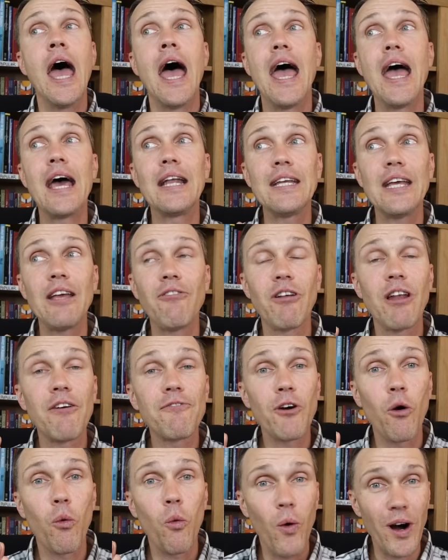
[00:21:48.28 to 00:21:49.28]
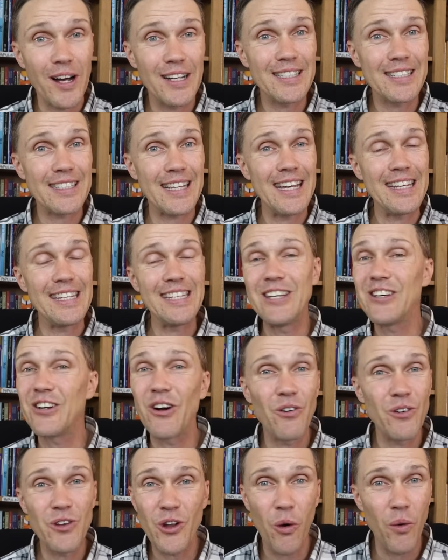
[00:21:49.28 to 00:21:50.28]
And even if it was, you
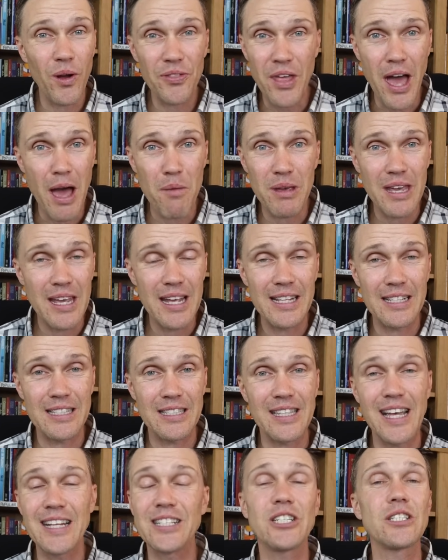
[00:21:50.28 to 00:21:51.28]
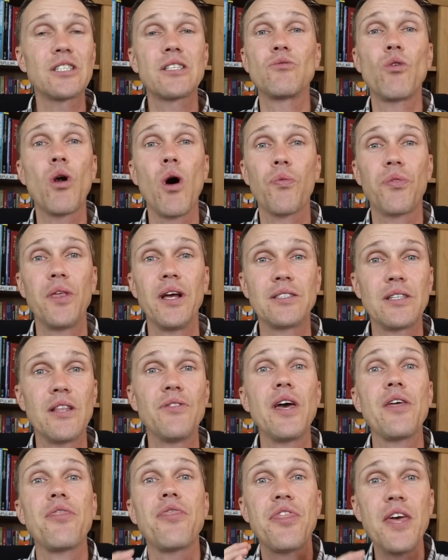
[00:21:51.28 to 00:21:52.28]
don't know what that means. They just throw out this
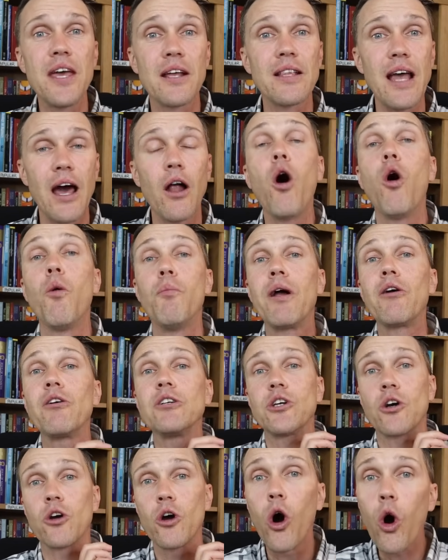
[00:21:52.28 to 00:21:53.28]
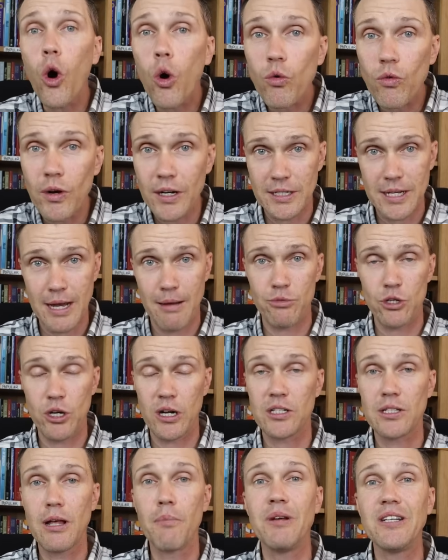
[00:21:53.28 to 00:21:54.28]
and they think that, oh, Mary's a
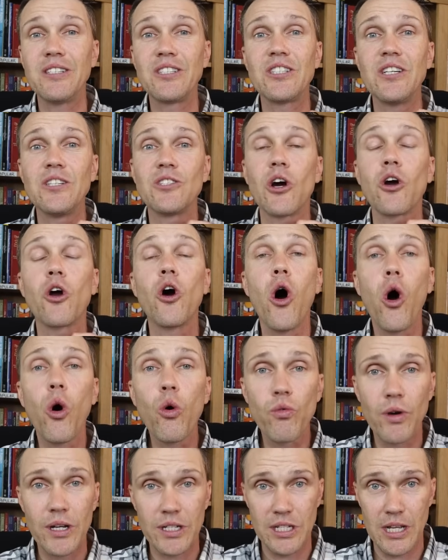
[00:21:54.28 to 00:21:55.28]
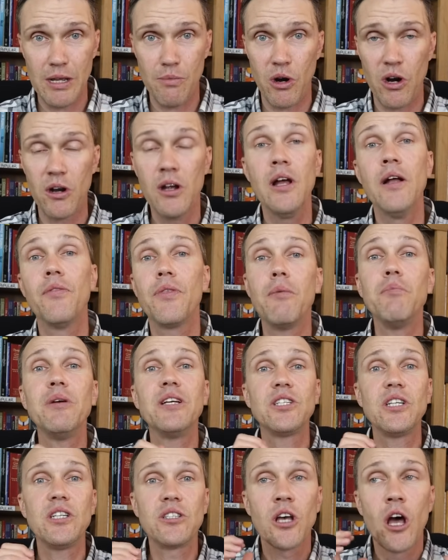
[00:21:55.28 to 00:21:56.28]
co-redemptrix. That means she's a co-redeemer. That
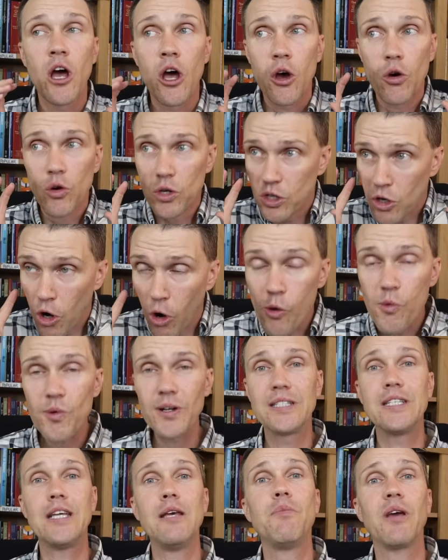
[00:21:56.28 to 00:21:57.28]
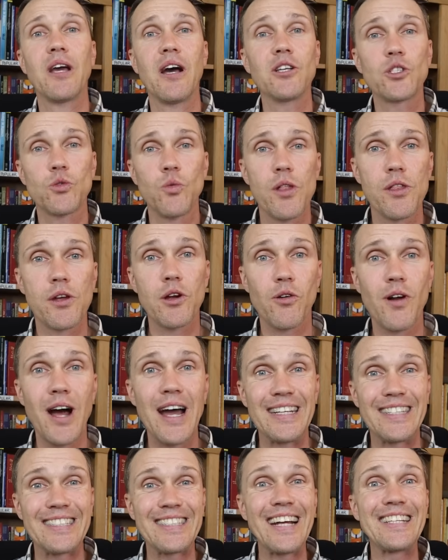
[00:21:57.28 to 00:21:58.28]
means she's co-redeeming us with
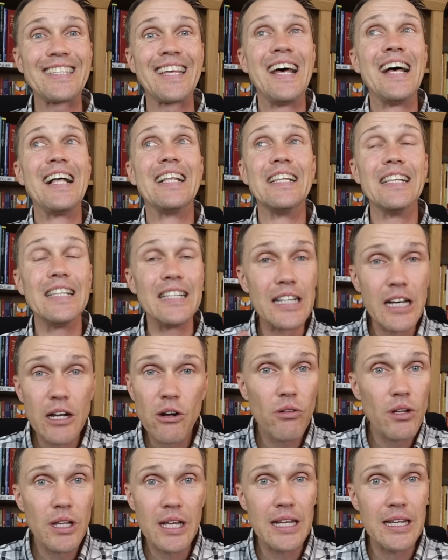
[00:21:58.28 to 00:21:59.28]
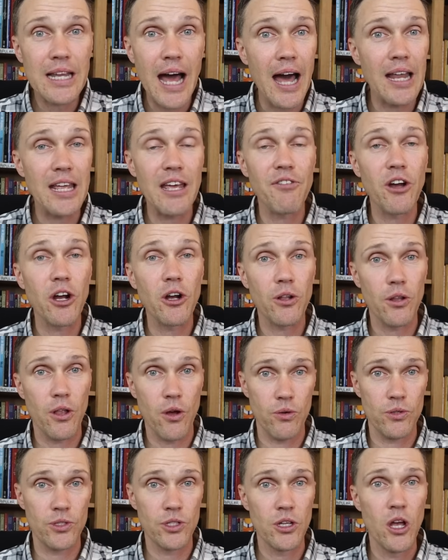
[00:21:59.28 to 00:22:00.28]
Christ. That's literally not even
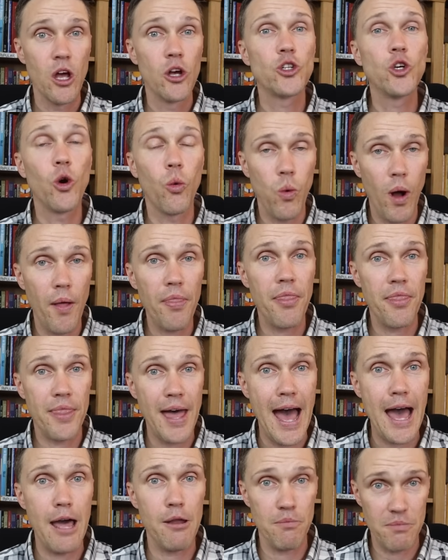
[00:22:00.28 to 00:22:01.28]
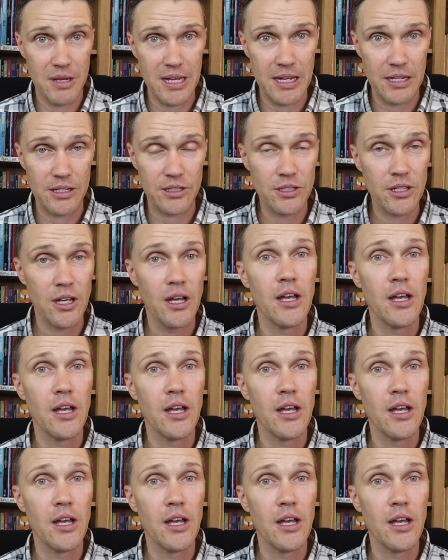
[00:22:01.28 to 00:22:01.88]
close to what that means.